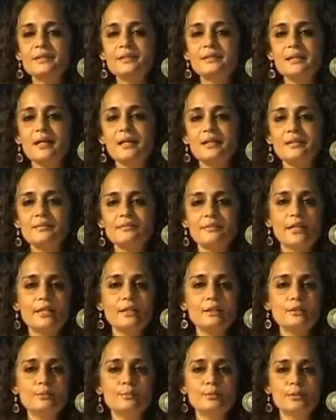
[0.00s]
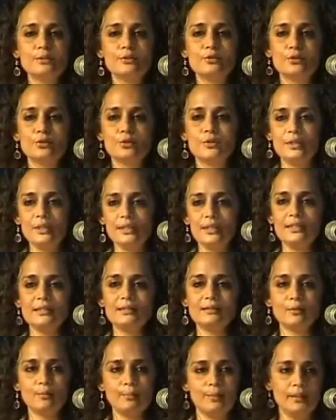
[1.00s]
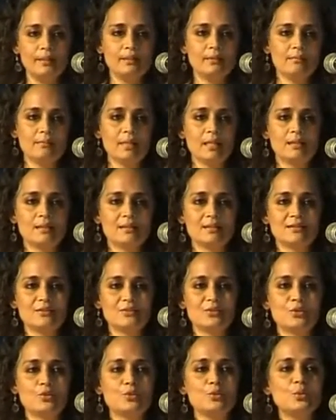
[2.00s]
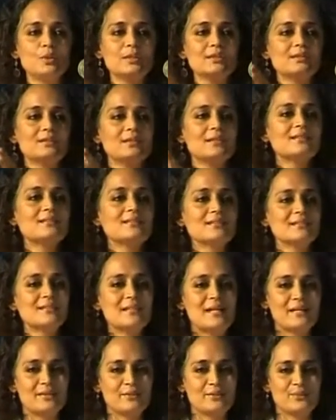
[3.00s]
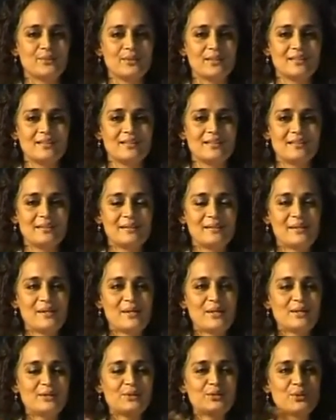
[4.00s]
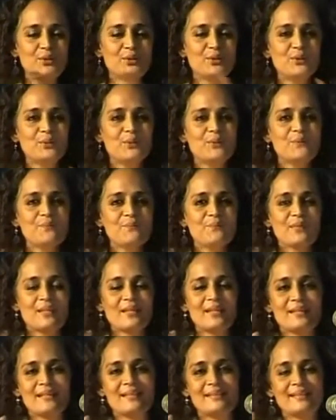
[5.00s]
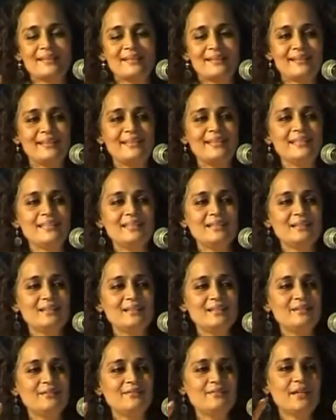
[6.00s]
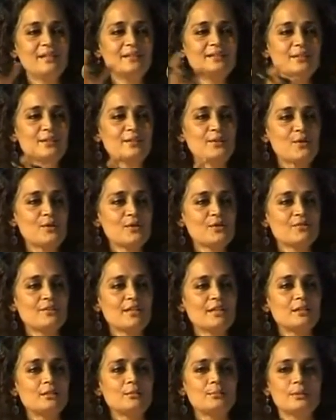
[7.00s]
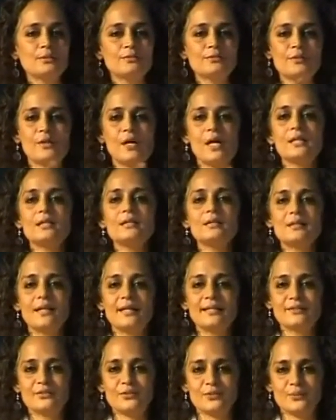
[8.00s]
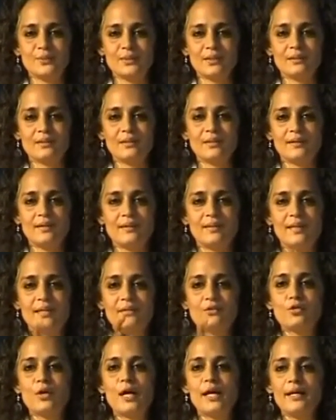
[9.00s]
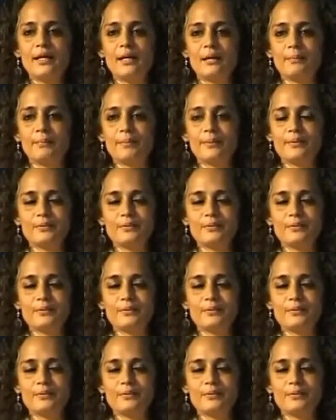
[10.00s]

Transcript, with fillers: funds are available to these opinion makers to do a certain kind of work. So the funds are not available for other kinds of work. They dry